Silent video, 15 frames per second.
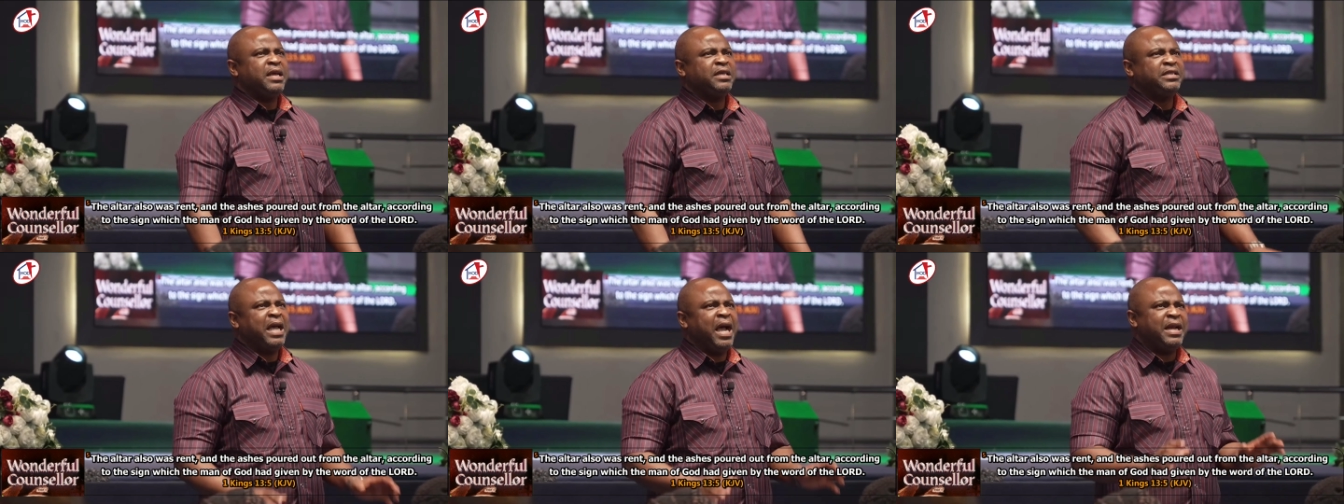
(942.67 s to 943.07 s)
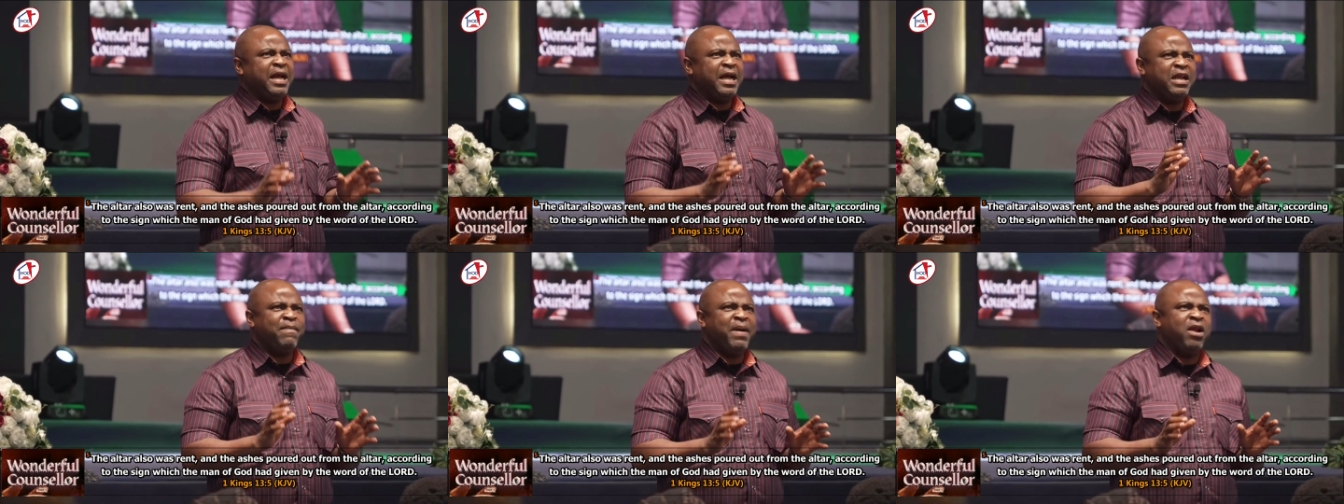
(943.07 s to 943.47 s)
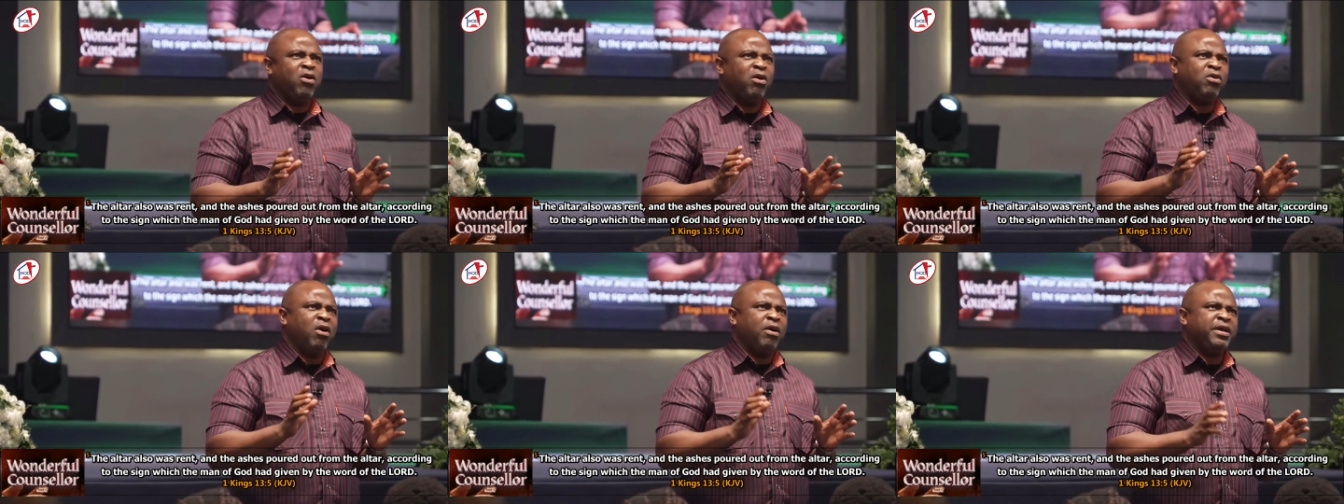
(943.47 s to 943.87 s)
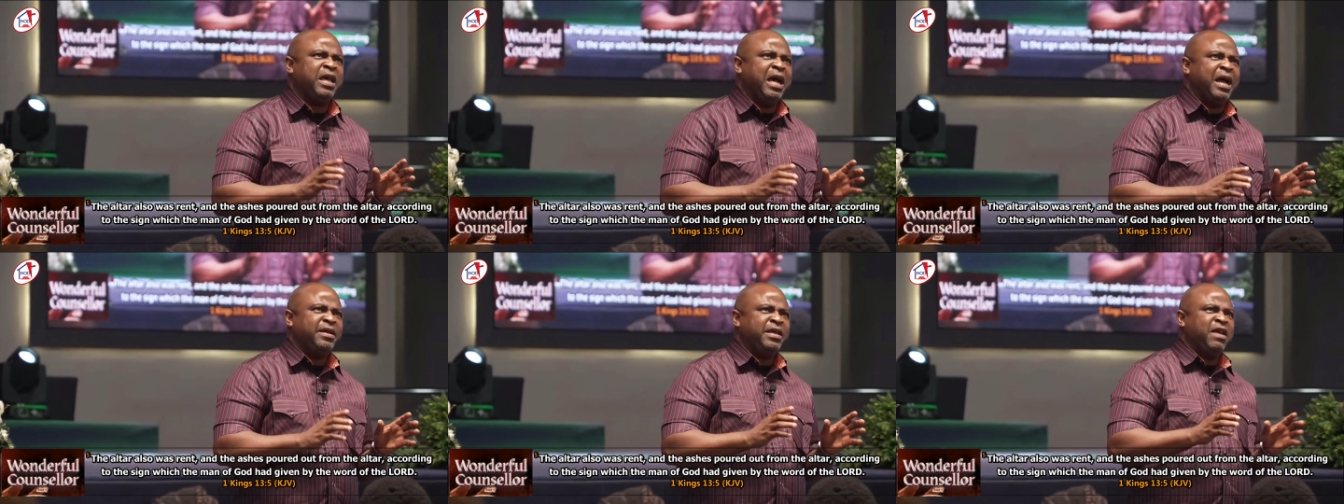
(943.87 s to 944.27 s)
The sign that the man of
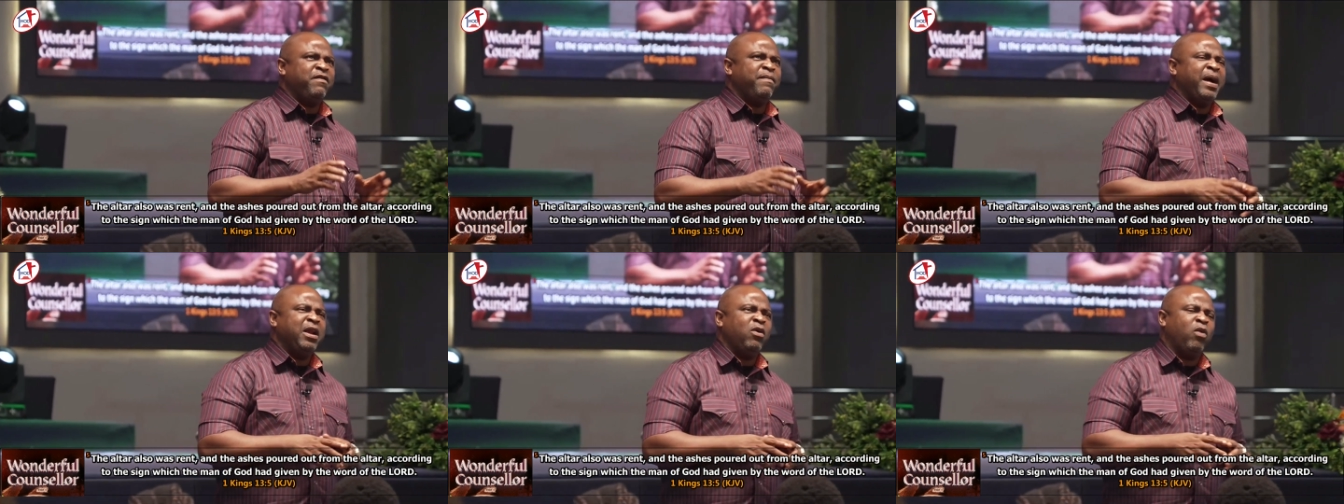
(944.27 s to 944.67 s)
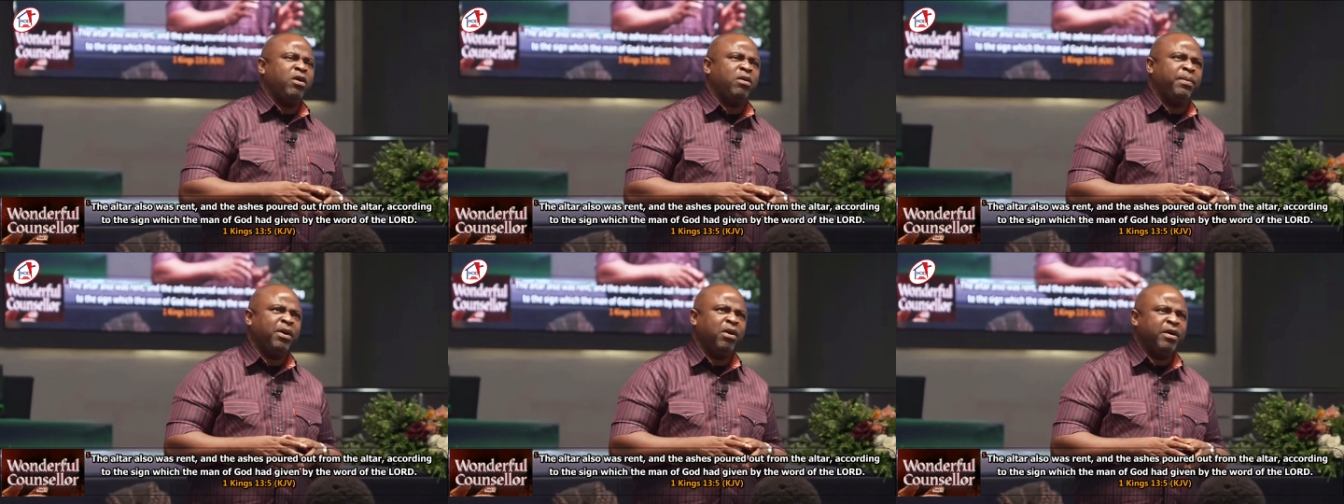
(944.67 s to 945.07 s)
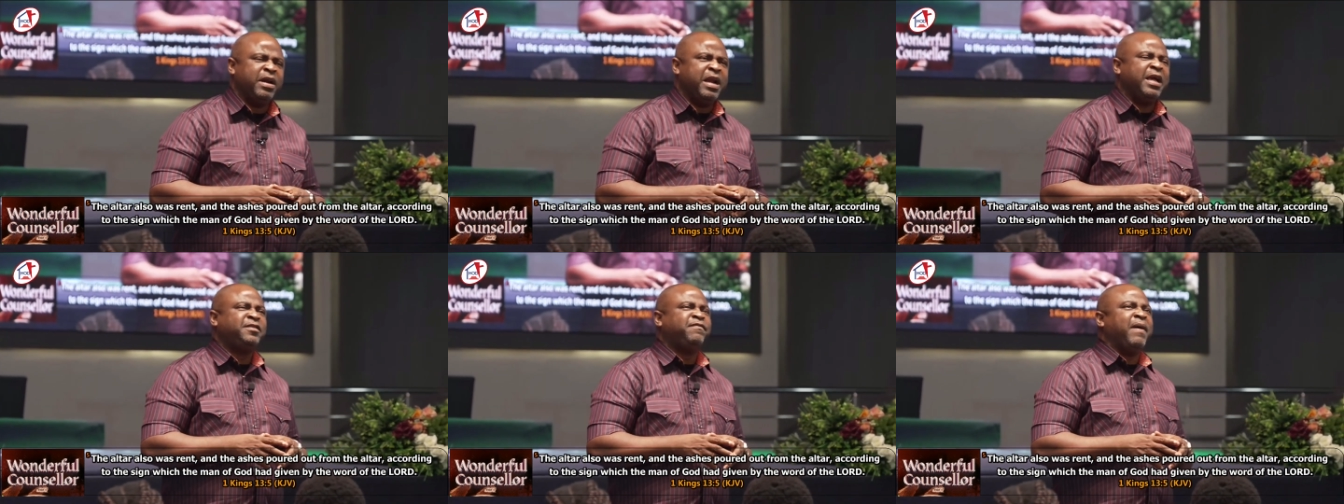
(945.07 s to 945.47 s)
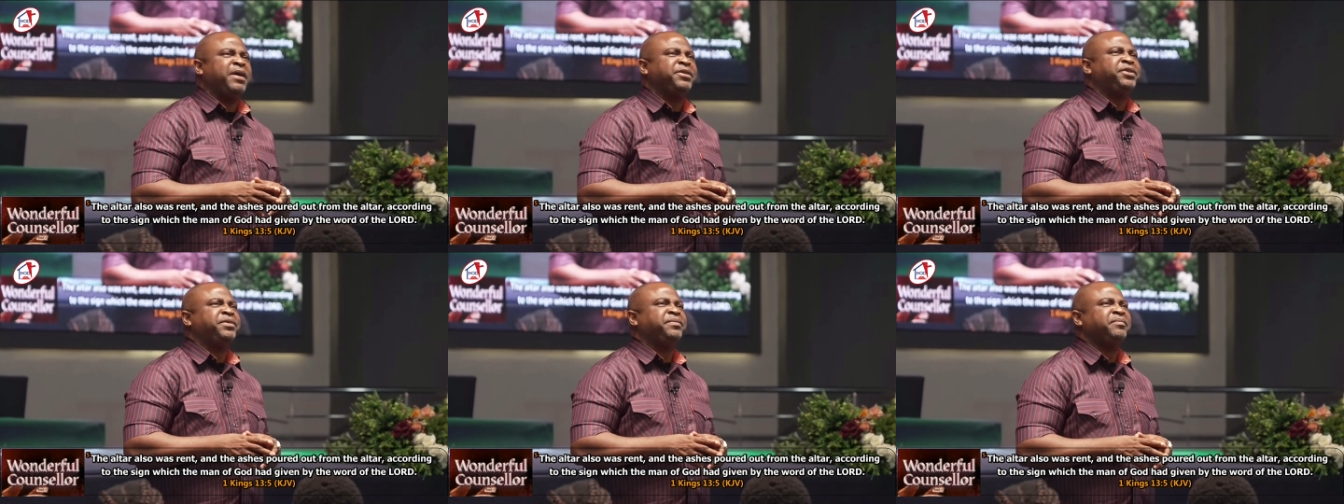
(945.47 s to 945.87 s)
God had given by the word of the Lord. Next
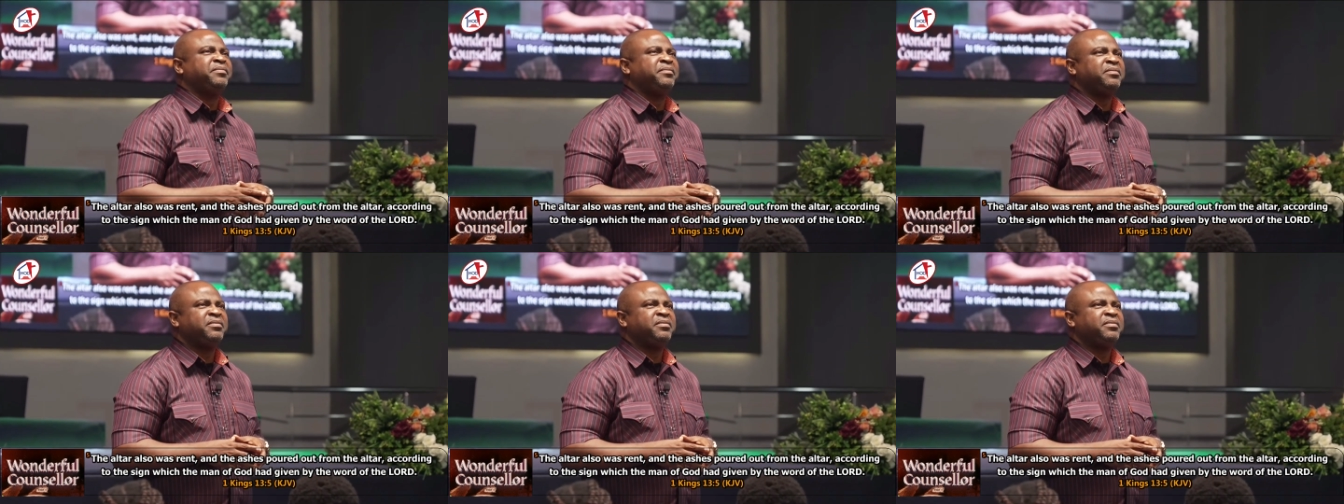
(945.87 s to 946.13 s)
verse.